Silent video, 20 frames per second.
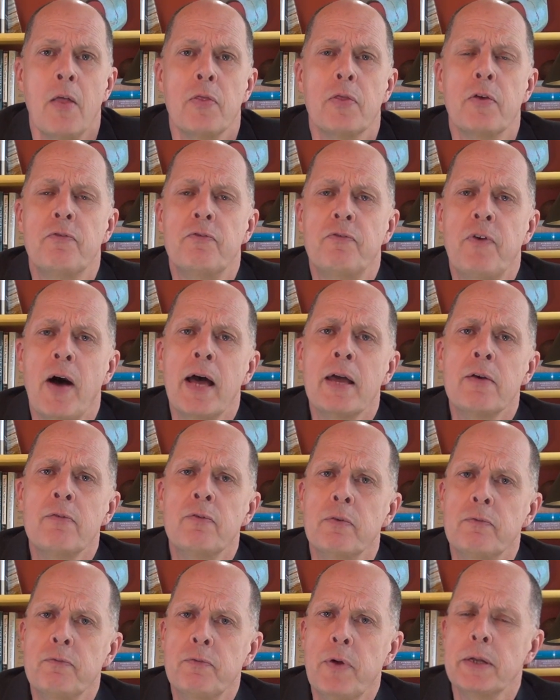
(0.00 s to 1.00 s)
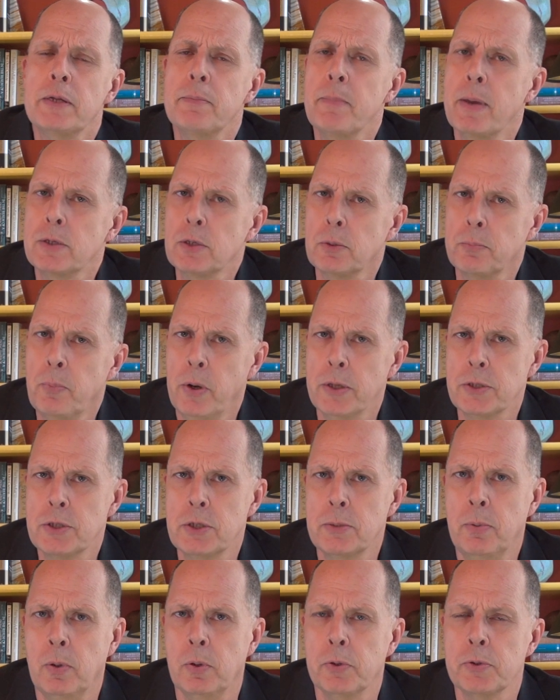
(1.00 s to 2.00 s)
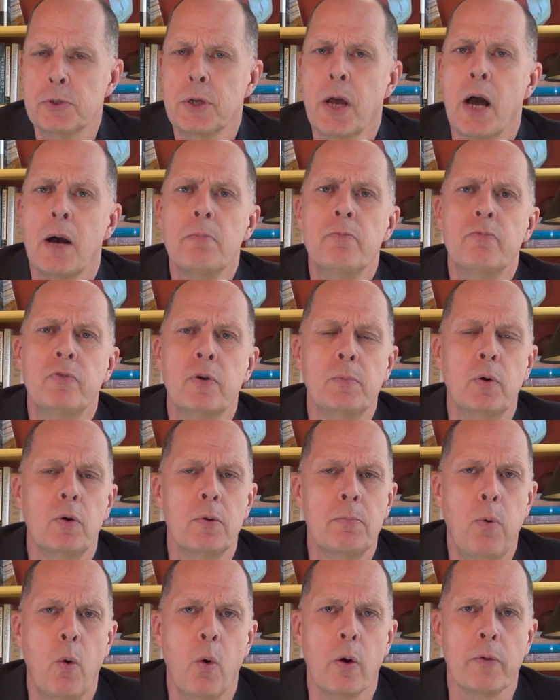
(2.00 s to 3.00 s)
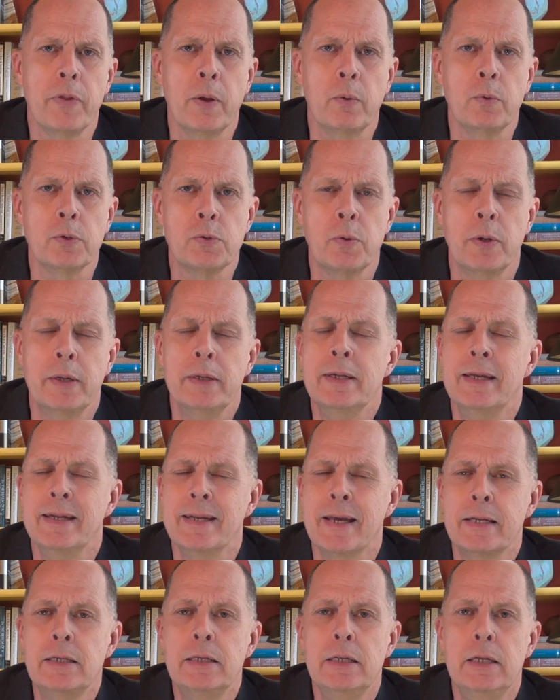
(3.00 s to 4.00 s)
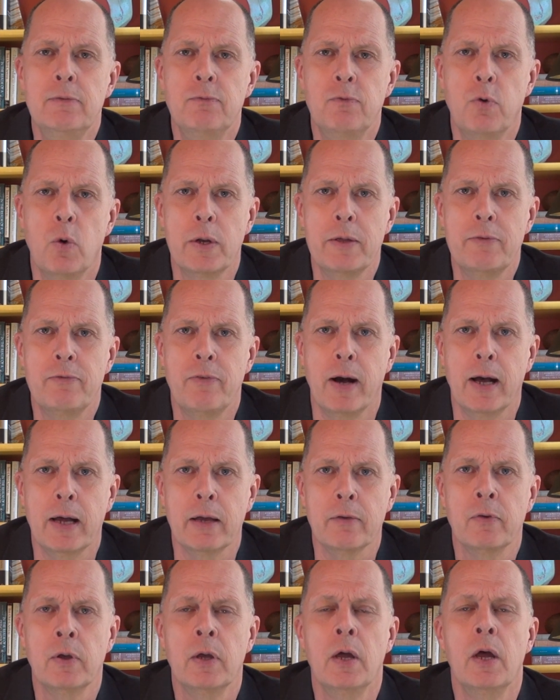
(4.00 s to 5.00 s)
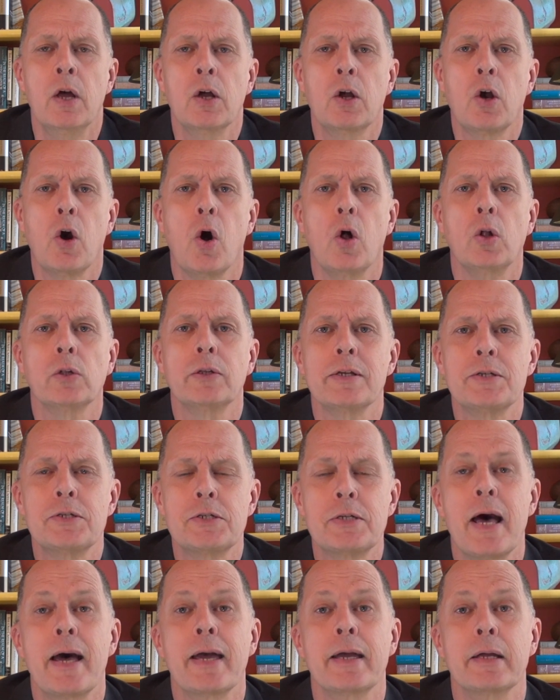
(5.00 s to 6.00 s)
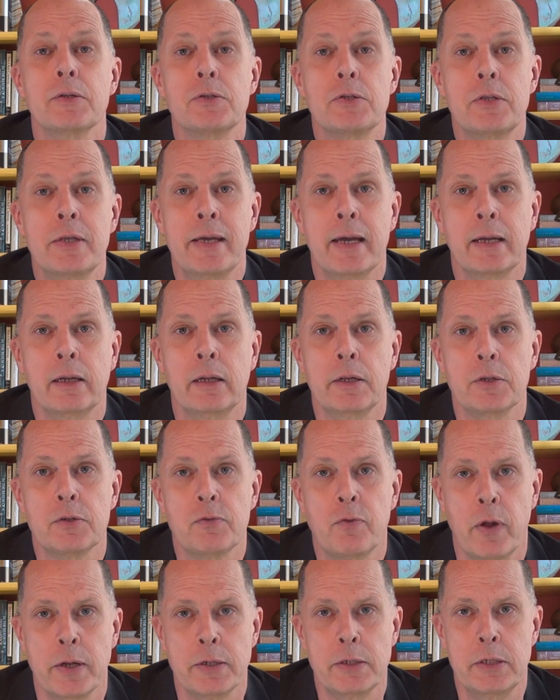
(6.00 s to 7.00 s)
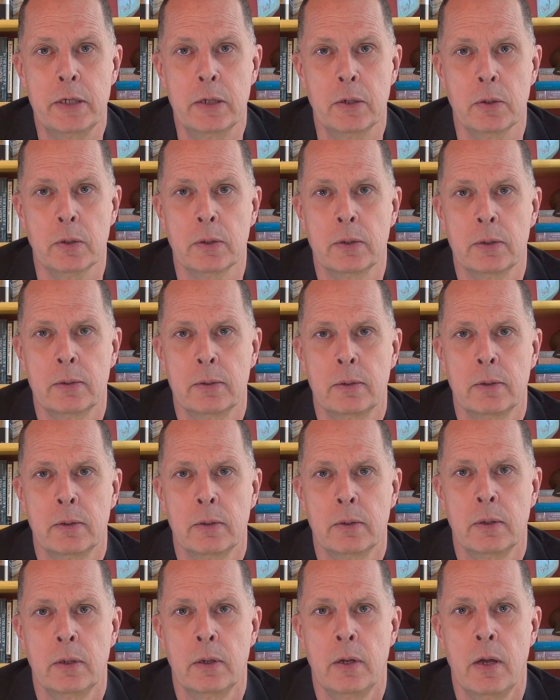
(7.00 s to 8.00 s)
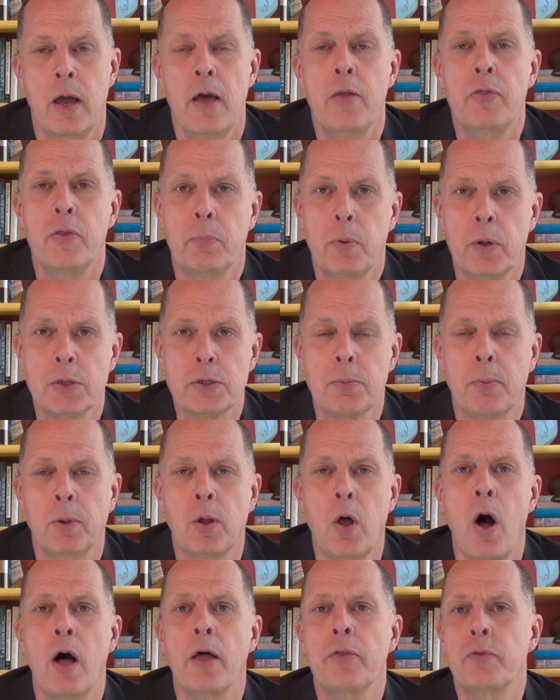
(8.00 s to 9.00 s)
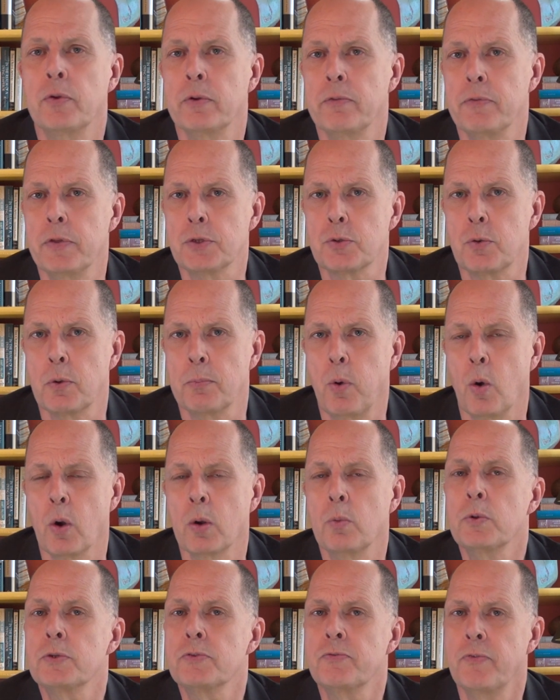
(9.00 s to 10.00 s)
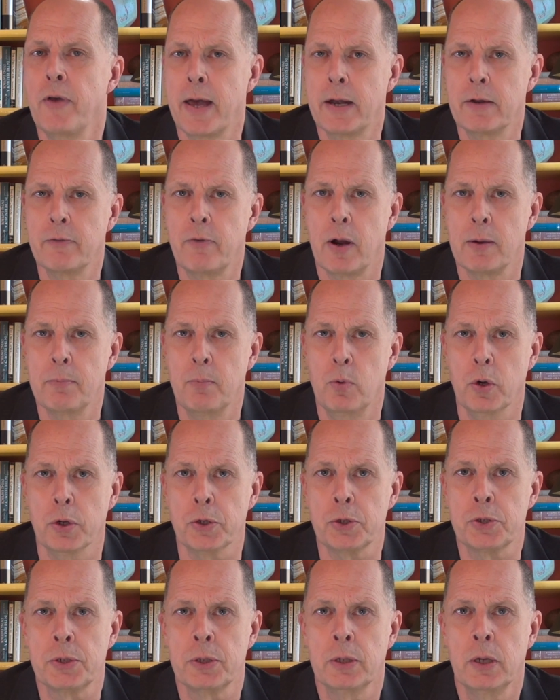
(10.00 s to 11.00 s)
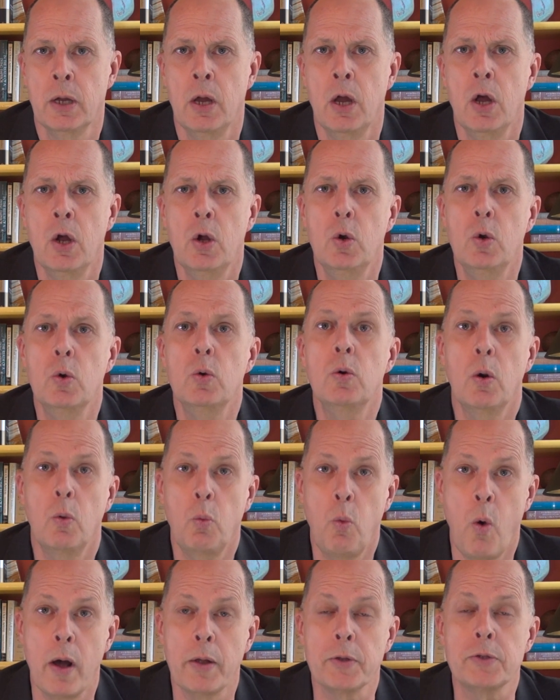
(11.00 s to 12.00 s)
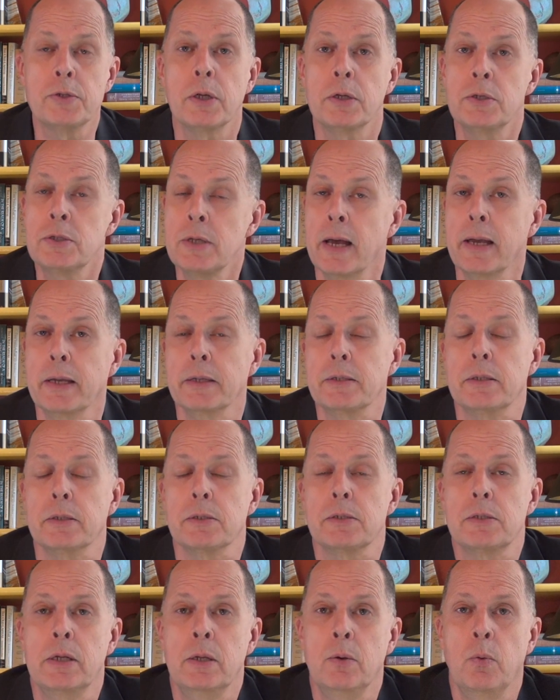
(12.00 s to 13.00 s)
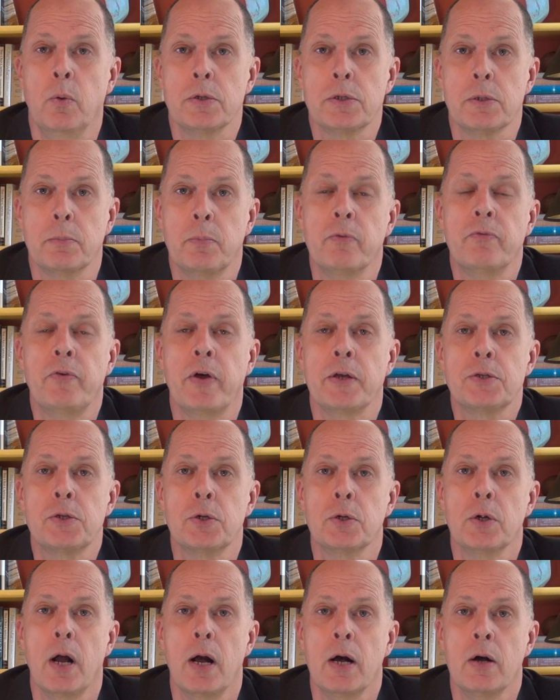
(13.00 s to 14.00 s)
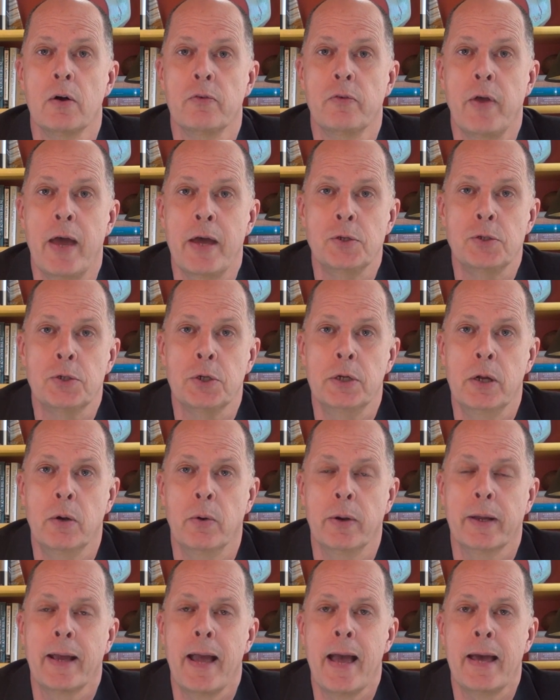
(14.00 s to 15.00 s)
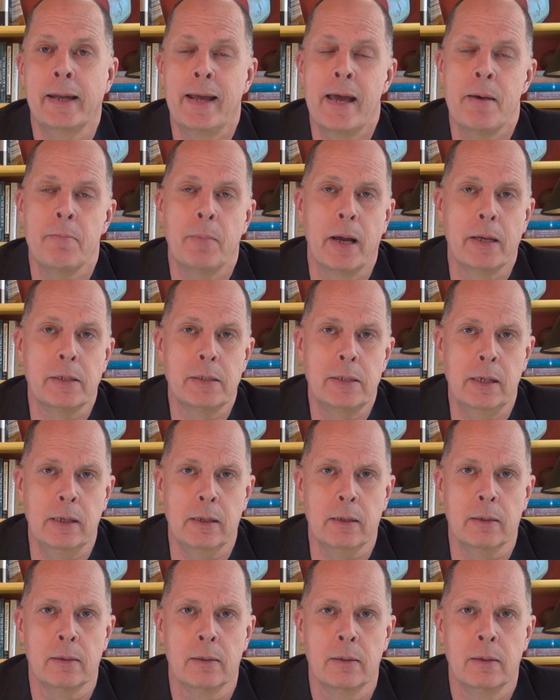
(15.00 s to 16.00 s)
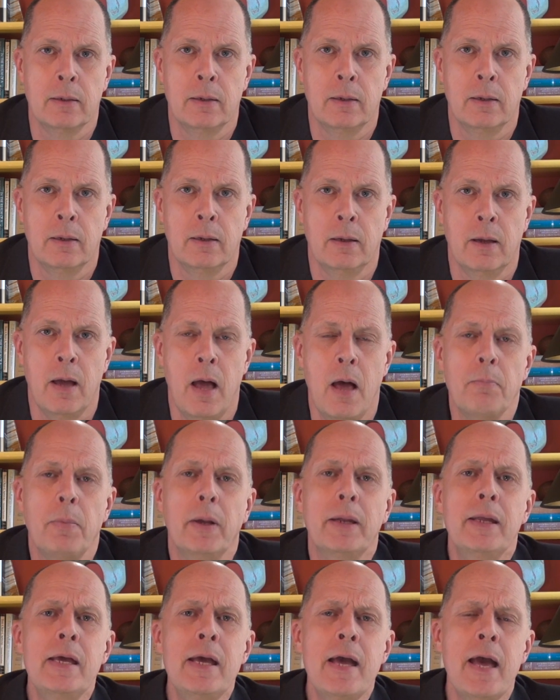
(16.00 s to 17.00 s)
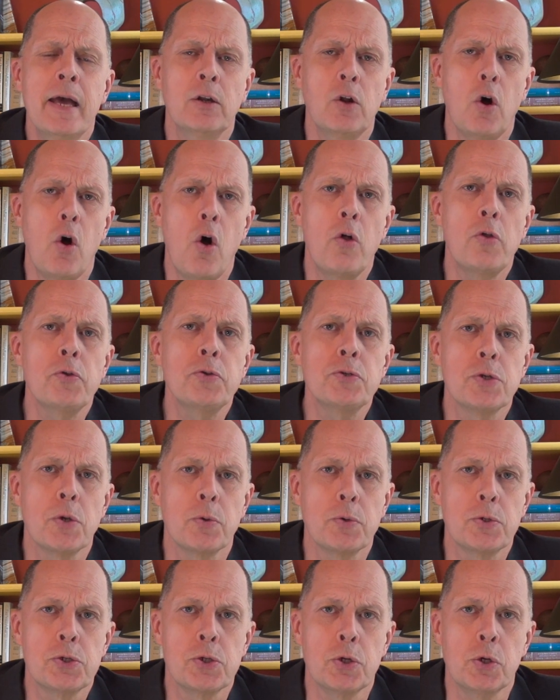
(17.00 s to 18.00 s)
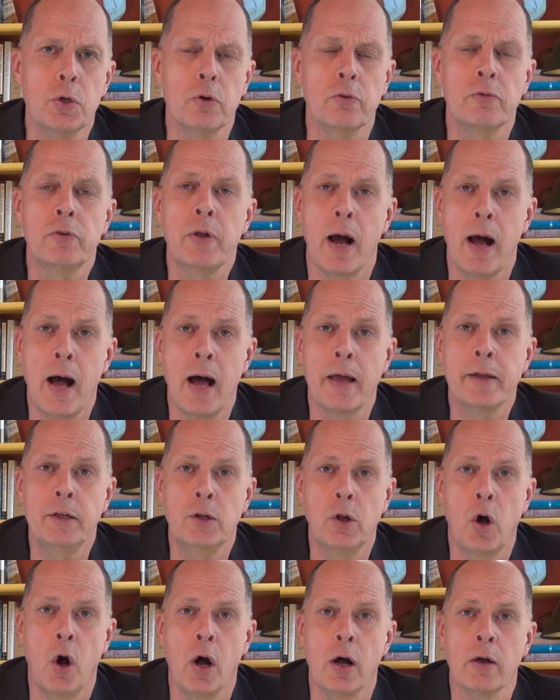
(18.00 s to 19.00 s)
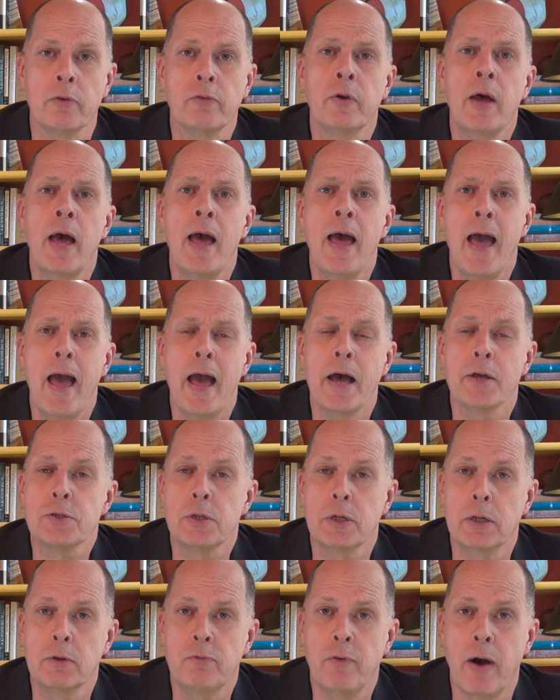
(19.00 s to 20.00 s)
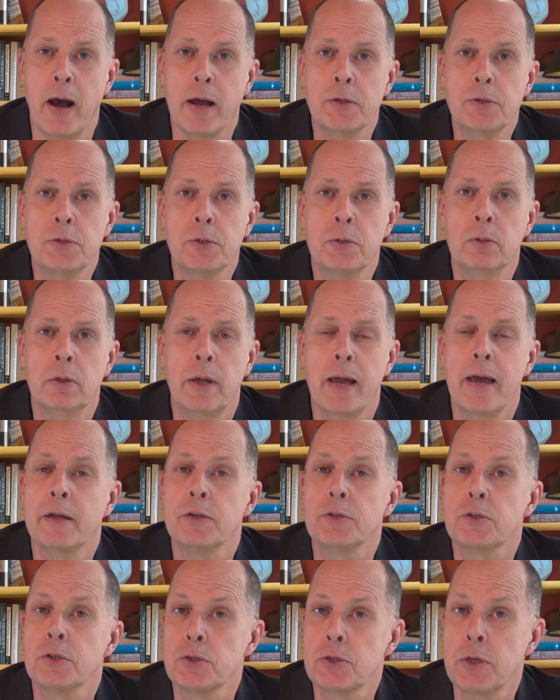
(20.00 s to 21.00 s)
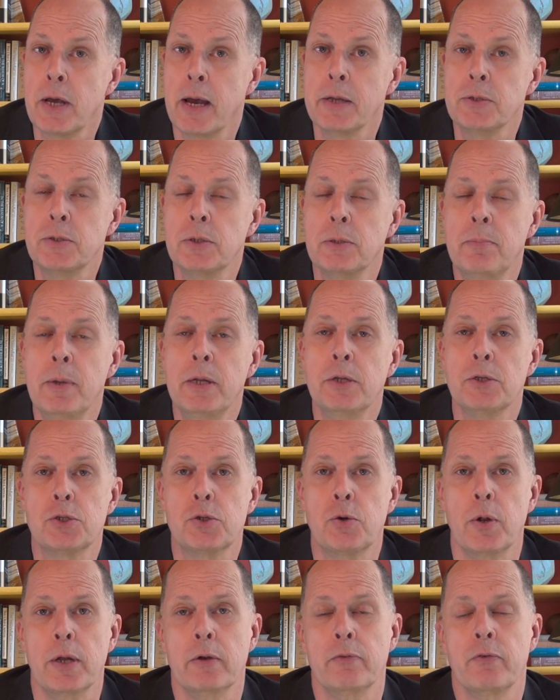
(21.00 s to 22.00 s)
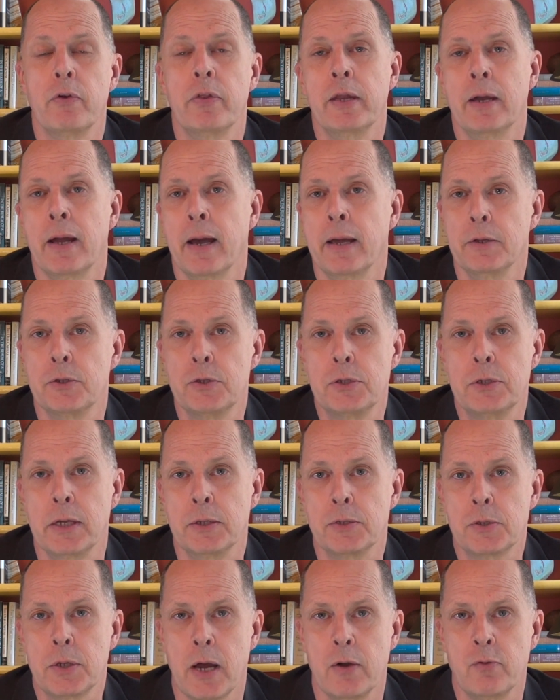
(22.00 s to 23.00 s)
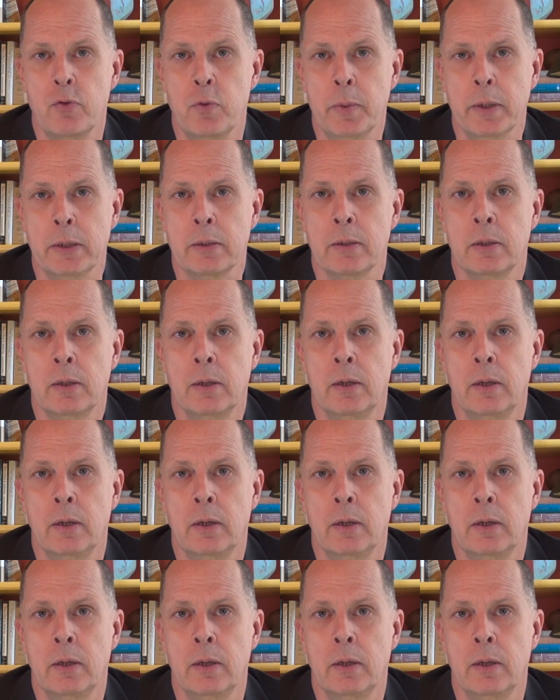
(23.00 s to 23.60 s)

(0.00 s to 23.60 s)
The 5 fundamental principles come from a report that was written in 1945 called Science, the Endless Frontier. The principal author of this report was Vannevar Bush, who was a scientist. He was a professor of engineering at MIT. But he had also served on and off as an advisor and as a science administrator for the United States government.